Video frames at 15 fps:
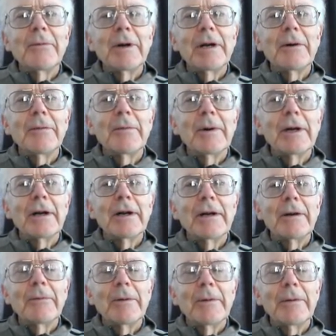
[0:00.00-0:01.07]
when, when, I,
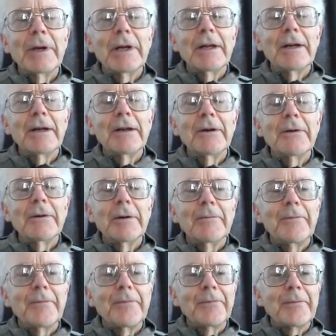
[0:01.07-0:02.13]
when we get down to it.
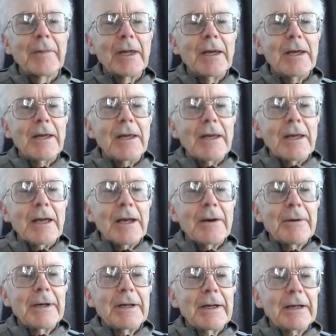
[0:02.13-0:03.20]

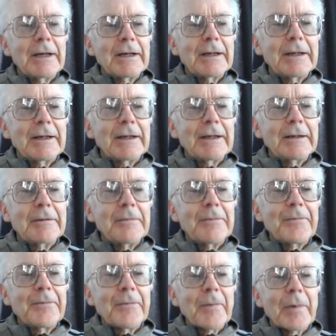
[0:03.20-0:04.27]
Anyway,
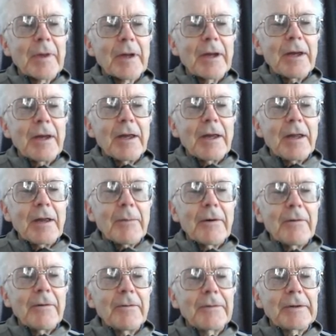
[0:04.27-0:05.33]
um,
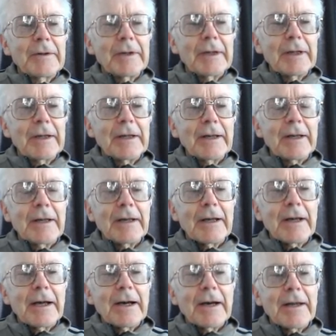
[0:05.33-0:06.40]
Proverbs
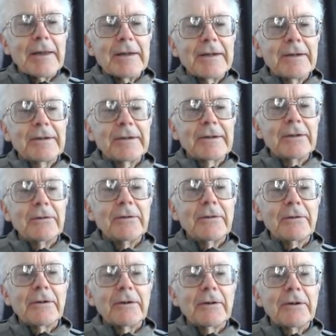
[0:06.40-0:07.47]
are the
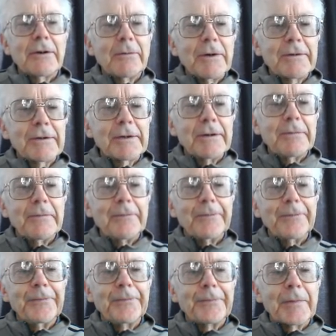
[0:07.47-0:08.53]
distilled
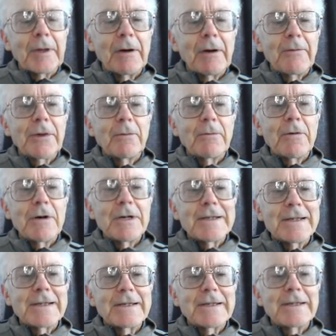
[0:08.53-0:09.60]
wisdom of the
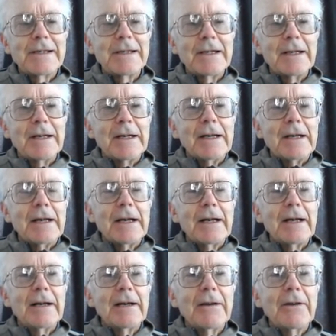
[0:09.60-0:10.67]
wisest
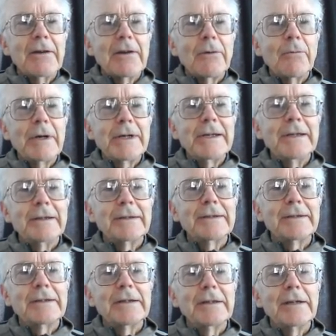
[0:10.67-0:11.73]
and the
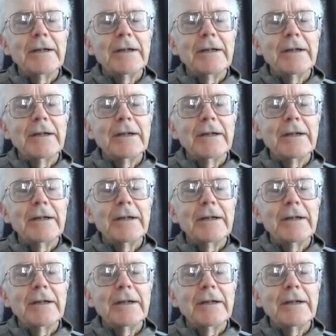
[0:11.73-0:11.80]
wittiest.